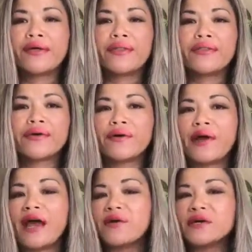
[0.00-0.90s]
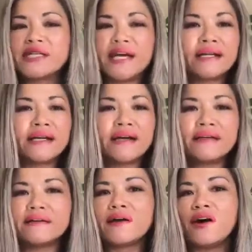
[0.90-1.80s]
they're
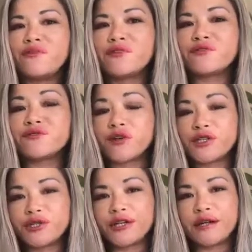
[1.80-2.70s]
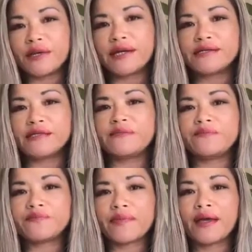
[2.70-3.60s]
irritated and often frustrated because
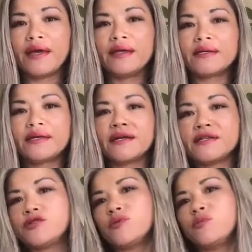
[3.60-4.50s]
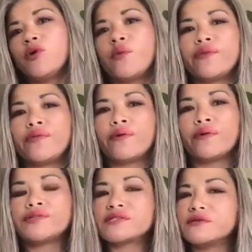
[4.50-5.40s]
it can get to a point where they're
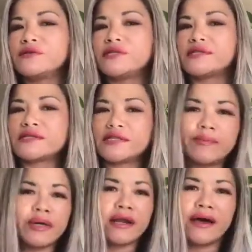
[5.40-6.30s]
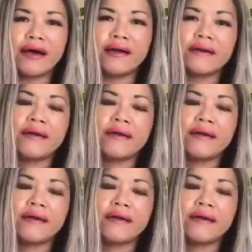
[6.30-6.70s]
just losing sleep at night,